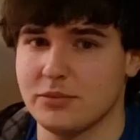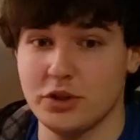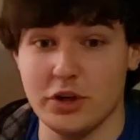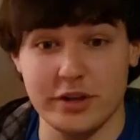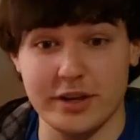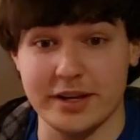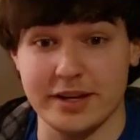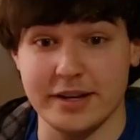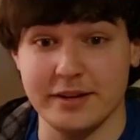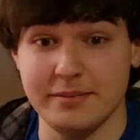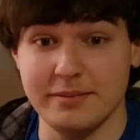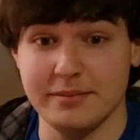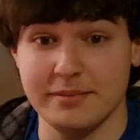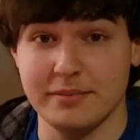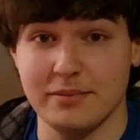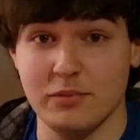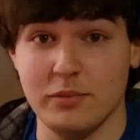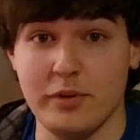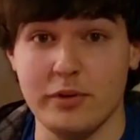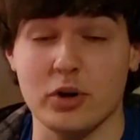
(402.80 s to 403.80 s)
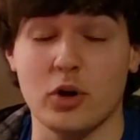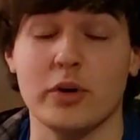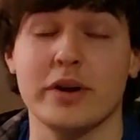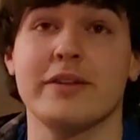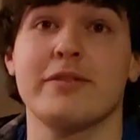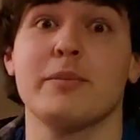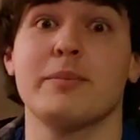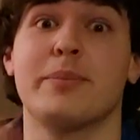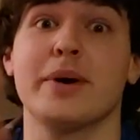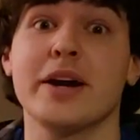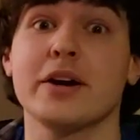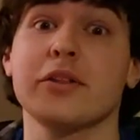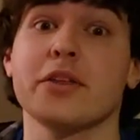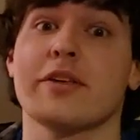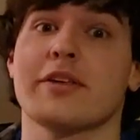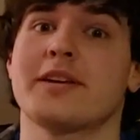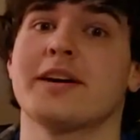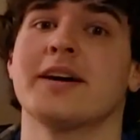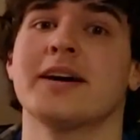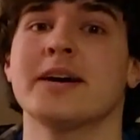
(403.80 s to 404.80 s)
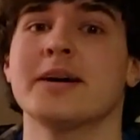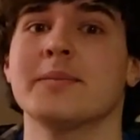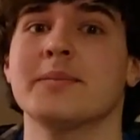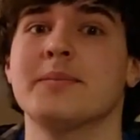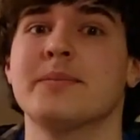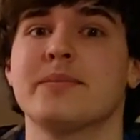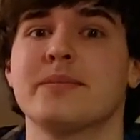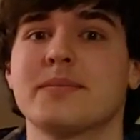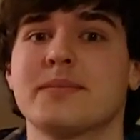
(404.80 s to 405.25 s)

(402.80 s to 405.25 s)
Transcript: Just kidding. We were going even bigger this time!